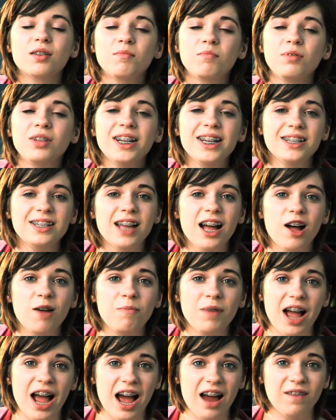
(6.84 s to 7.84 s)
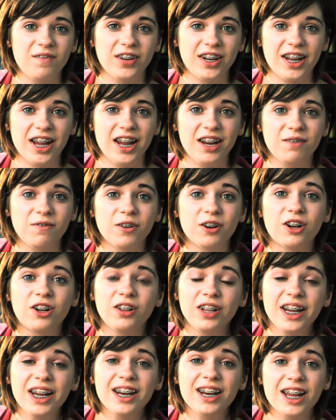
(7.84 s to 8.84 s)
Please help advocate for
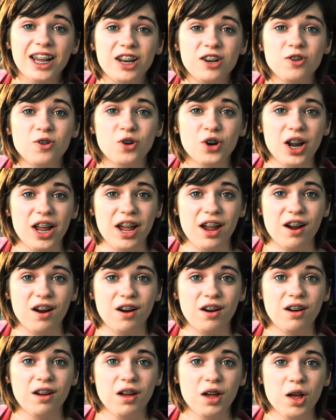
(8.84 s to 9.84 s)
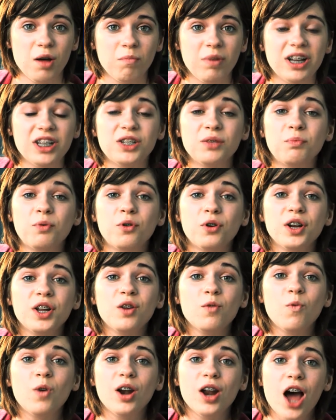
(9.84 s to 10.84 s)
clean indoor air by
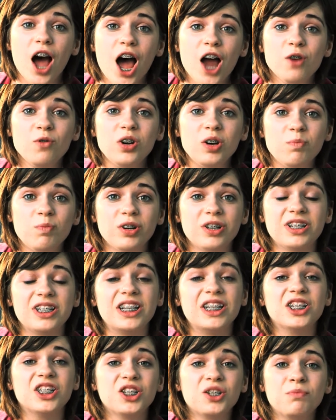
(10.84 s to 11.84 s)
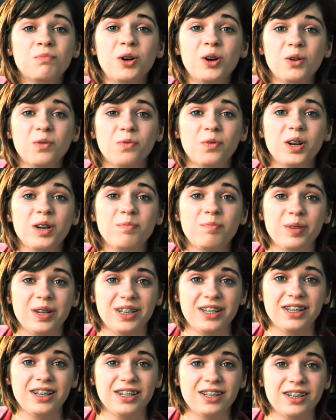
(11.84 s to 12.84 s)
supporting 100% smoke-free
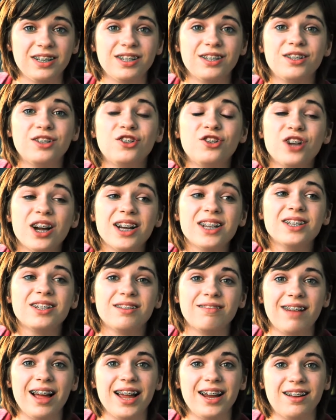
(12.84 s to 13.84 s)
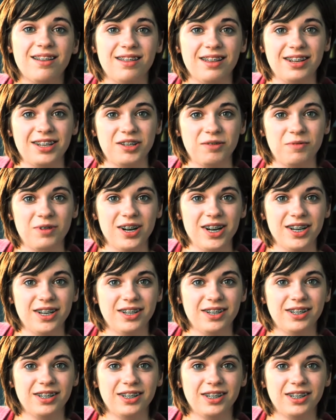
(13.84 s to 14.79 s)
businesses just like this one.